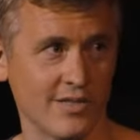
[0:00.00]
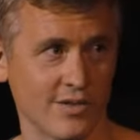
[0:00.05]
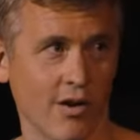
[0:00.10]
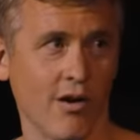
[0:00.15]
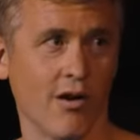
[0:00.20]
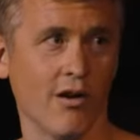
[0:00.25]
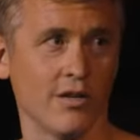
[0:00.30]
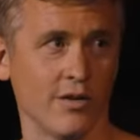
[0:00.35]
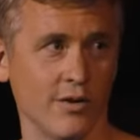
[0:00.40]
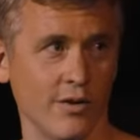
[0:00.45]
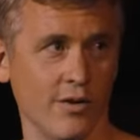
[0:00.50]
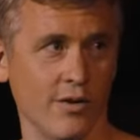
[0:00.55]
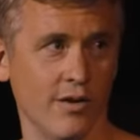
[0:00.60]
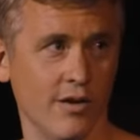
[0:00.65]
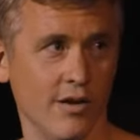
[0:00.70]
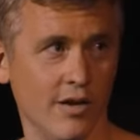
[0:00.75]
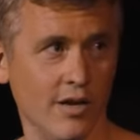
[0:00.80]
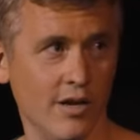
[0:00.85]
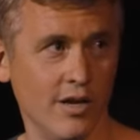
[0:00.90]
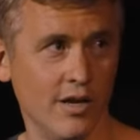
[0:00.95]
That's hard,
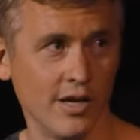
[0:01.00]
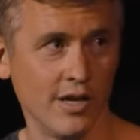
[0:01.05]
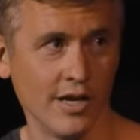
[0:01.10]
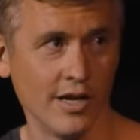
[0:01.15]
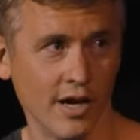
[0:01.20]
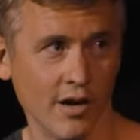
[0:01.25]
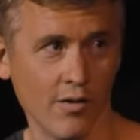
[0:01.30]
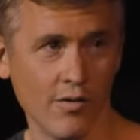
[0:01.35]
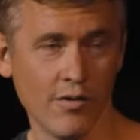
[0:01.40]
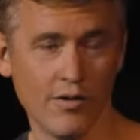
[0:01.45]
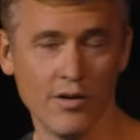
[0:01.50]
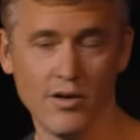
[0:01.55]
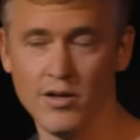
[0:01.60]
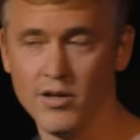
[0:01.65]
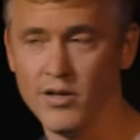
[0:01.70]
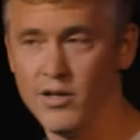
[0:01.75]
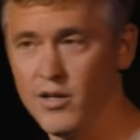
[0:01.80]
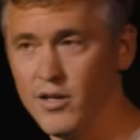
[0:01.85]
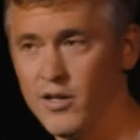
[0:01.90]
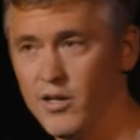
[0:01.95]
dude. You know,
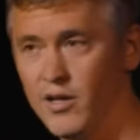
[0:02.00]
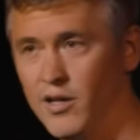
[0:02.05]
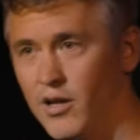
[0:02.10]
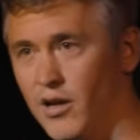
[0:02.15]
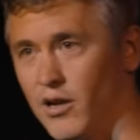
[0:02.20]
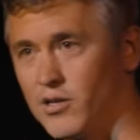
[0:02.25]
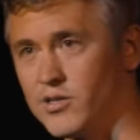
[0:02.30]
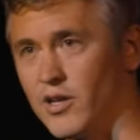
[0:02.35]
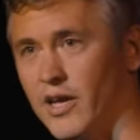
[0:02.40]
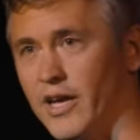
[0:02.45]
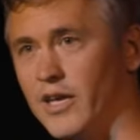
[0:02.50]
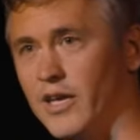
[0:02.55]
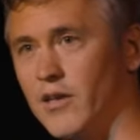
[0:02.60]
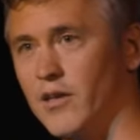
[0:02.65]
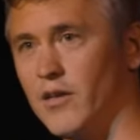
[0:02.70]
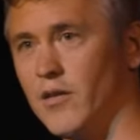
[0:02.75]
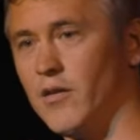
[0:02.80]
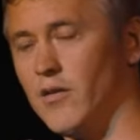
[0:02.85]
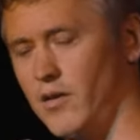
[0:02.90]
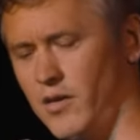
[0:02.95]
because like
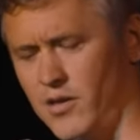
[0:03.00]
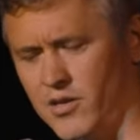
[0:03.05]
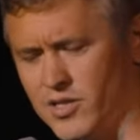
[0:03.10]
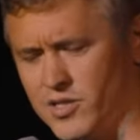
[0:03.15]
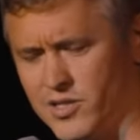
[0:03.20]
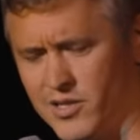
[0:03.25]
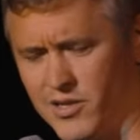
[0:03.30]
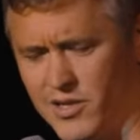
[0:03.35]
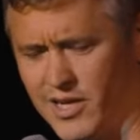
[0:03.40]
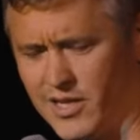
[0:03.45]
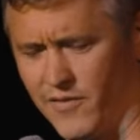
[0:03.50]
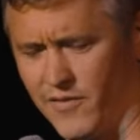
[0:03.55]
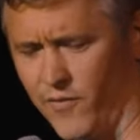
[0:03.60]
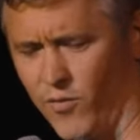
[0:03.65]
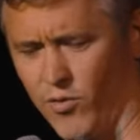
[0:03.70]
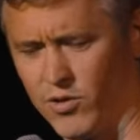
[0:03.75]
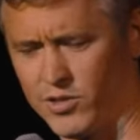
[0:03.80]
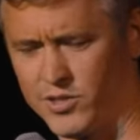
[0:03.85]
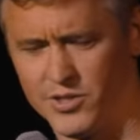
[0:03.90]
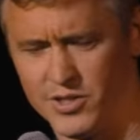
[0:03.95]
you just you get
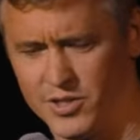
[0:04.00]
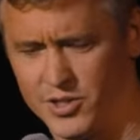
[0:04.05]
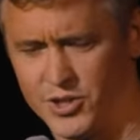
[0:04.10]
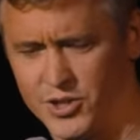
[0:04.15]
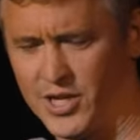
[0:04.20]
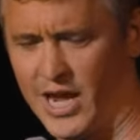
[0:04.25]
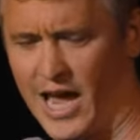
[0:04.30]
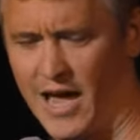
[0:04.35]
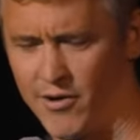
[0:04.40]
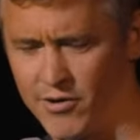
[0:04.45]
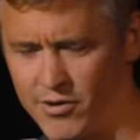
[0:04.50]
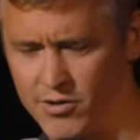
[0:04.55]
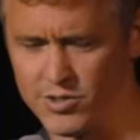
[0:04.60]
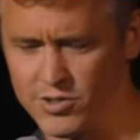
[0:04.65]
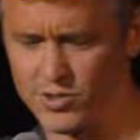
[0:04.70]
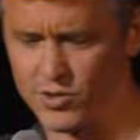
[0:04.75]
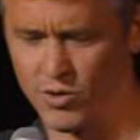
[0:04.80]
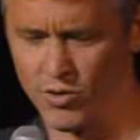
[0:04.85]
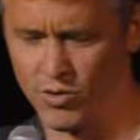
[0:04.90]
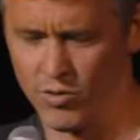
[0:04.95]
divorced, you just shatter your
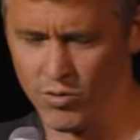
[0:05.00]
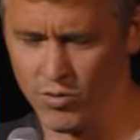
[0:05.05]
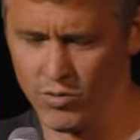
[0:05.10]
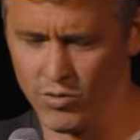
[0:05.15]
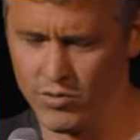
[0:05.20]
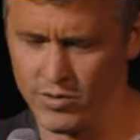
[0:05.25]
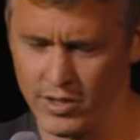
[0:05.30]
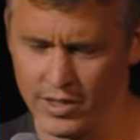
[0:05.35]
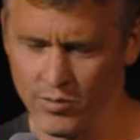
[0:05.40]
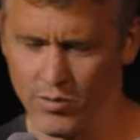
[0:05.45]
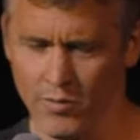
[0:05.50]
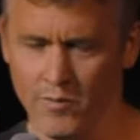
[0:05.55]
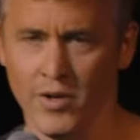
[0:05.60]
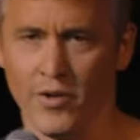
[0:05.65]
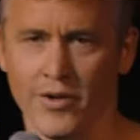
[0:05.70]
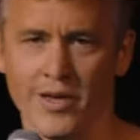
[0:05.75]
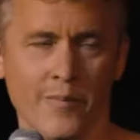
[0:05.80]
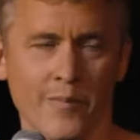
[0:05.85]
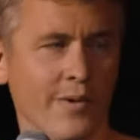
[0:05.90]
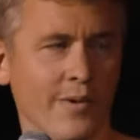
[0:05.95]
soul into a
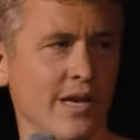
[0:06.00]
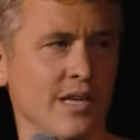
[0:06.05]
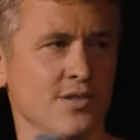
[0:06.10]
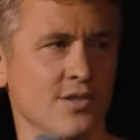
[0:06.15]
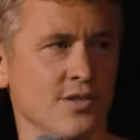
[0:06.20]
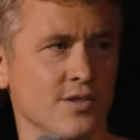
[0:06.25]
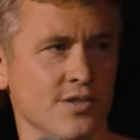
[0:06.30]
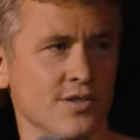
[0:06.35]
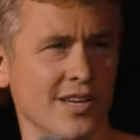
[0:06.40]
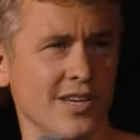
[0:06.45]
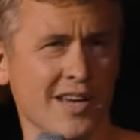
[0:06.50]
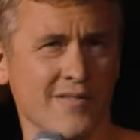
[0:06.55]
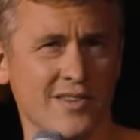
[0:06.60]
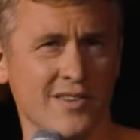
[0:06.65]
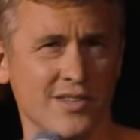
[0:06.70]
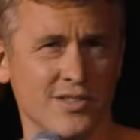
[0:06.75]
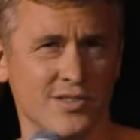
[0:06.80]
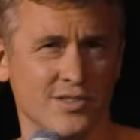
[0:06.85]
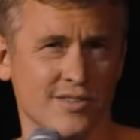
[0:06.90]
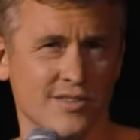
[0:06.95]
million pieces. Then you have
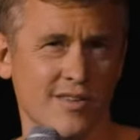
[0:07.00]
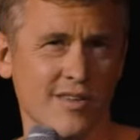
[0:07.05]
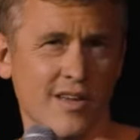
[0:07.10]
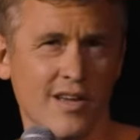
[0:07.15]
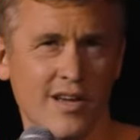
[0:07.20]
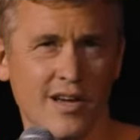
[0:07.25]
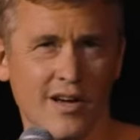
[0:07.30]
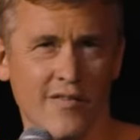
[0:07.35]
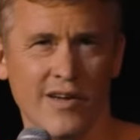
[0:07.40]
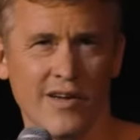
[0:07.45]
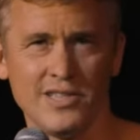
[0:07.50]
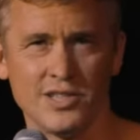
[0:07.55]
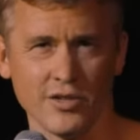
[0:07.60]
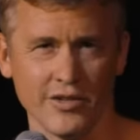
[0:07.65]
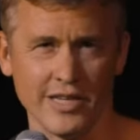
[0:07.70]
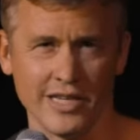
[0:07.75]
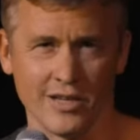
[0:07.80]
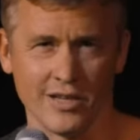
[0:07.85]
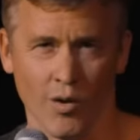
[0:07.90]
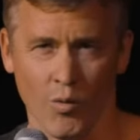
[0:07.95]
to just
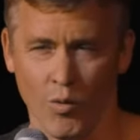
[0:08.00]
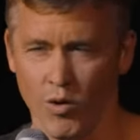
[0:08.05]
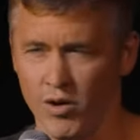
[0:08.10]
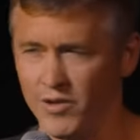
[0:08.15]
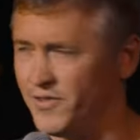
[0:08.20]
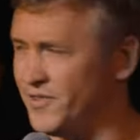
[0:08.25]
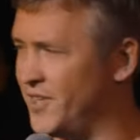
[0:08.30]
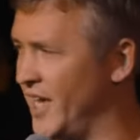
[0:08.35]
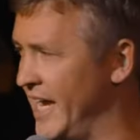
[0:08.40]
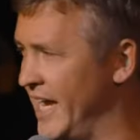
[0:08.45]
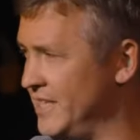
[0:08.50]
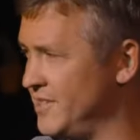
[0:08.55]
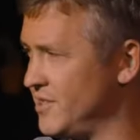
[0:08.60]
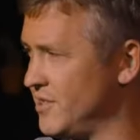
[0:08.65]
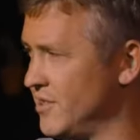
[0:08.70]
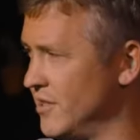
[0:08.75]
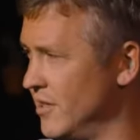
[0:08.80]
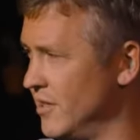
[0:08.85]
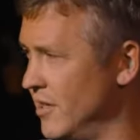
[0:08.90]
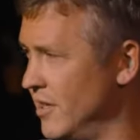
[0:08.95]
eventually go on
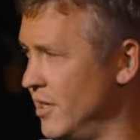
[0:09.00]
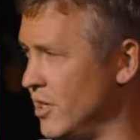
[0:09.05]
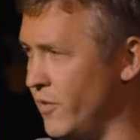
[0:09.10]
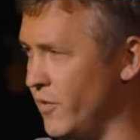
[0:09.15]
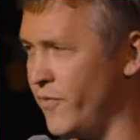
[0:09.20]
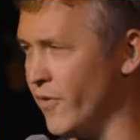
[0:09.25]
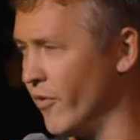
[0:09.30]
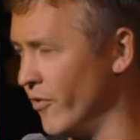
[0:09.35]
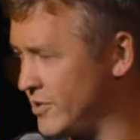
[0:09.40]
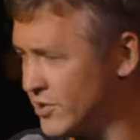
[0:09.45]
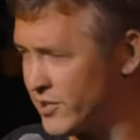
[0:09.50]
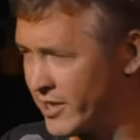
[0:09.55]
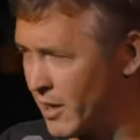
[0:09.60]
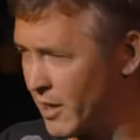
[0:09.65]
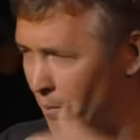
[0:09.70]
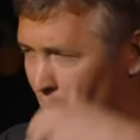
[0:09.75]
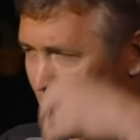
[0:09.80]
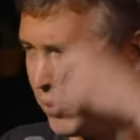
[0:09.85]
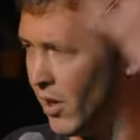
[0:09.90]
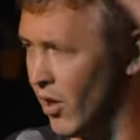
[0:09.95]
dates you feel just like
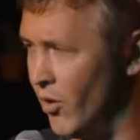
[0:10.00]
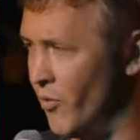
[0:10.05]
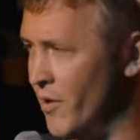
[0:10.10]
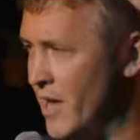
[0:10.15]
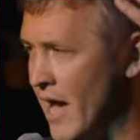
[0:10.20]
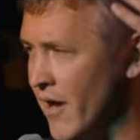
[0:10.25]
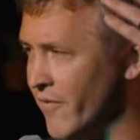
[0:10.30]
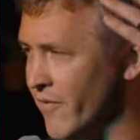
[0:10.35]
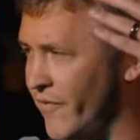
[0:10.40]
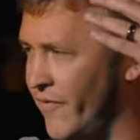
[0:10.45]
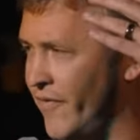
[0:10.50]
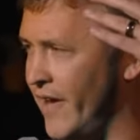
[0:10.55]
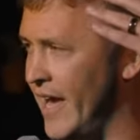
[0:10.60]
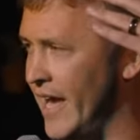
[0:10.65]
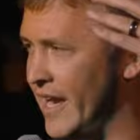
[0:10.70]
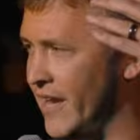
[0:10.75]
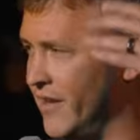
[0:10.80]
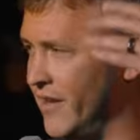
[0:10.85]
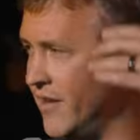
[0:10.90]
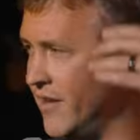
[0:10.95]
a blown out
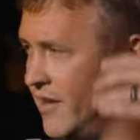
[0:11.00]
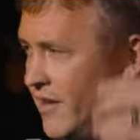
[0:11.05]
vet.